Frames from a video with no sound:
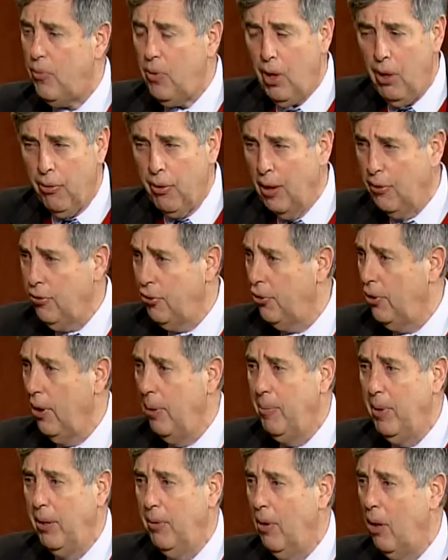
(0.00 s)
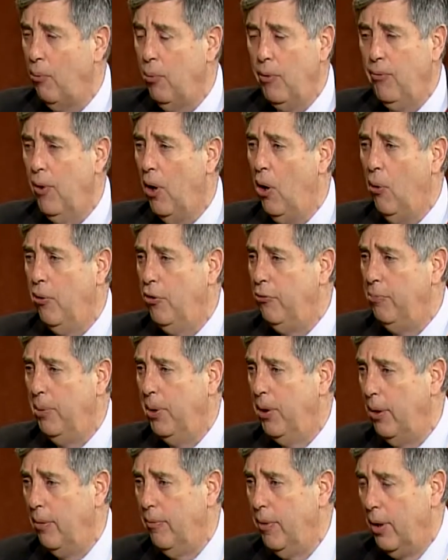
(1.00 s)
Okay. We've always
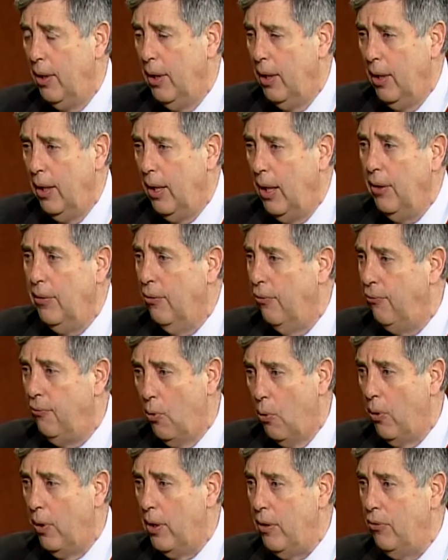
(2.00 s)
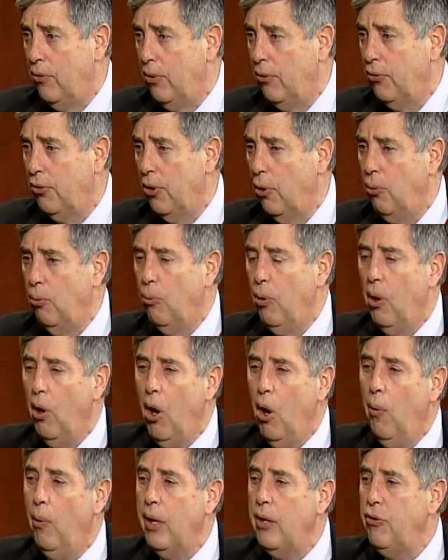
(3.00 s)
been in the 40s. So we're
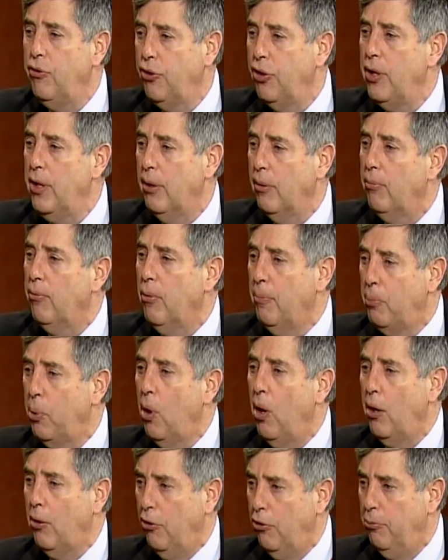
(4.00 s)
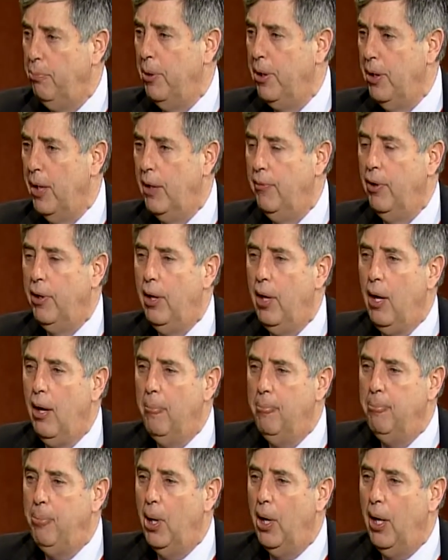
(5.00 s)
already seeing progress made out of it.
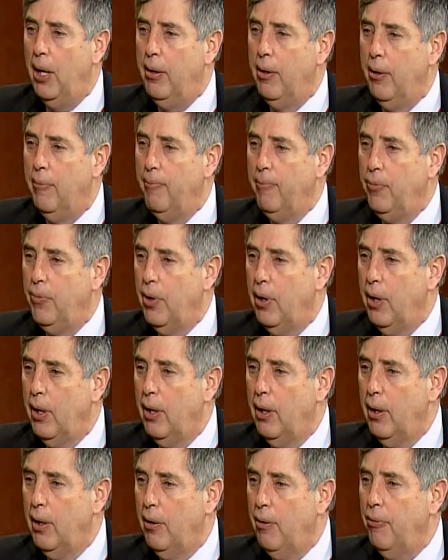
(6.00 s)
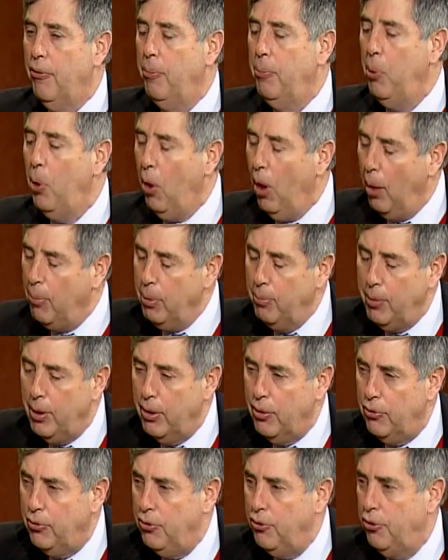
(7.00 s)
But the problem
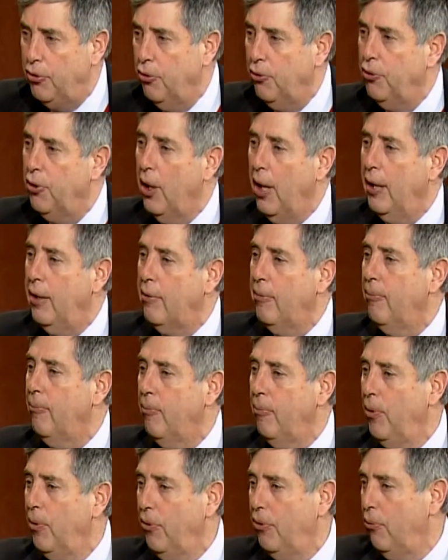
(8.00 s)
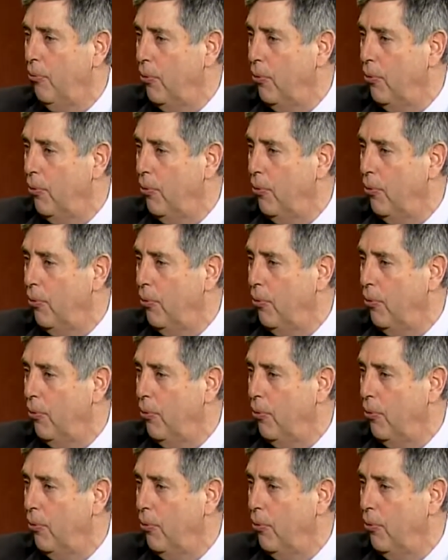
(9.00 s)
is just like with